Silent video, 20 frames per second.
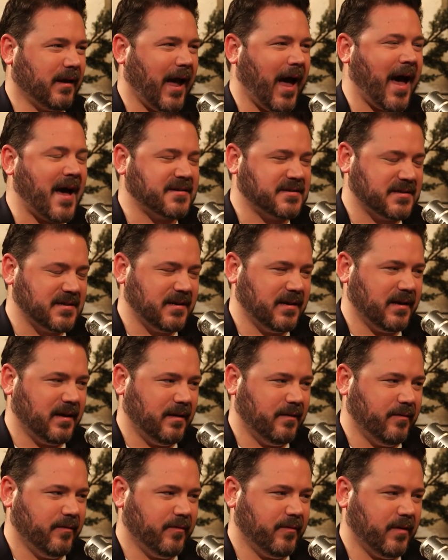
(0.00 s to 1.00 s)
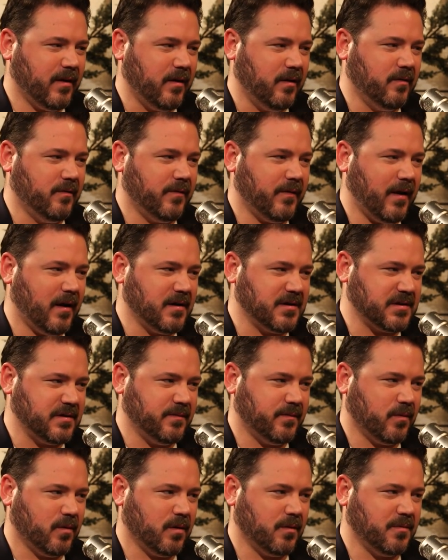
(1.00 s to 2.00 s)
casting of Harrison
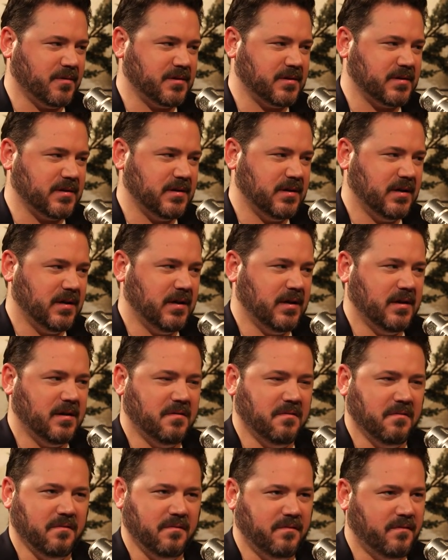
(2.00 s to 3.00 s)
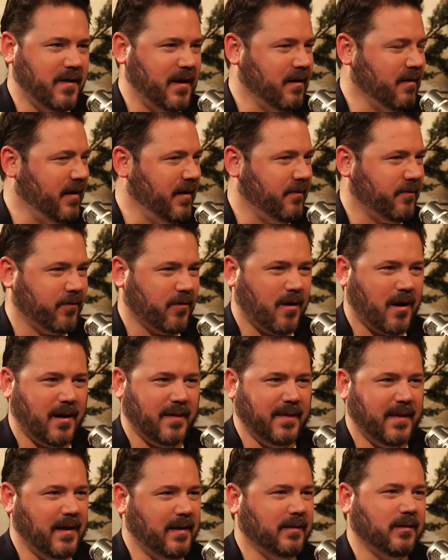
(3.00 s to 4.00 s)
Ford was very fraught,
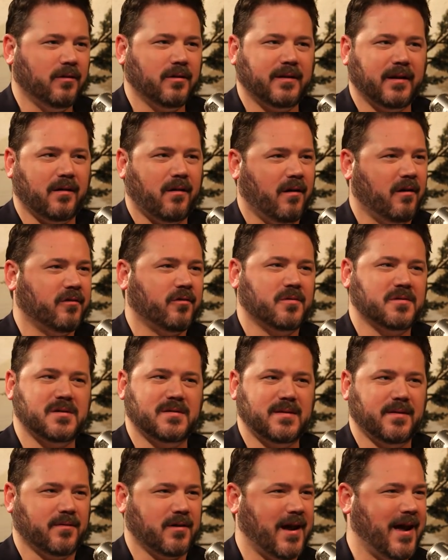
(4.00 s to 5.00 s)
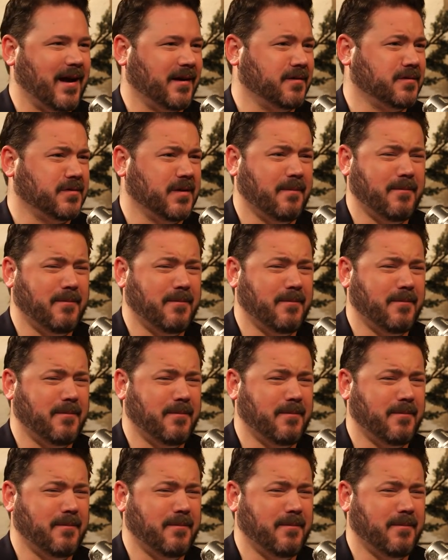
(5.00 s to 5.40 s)
and they looked at all sorts of different actors.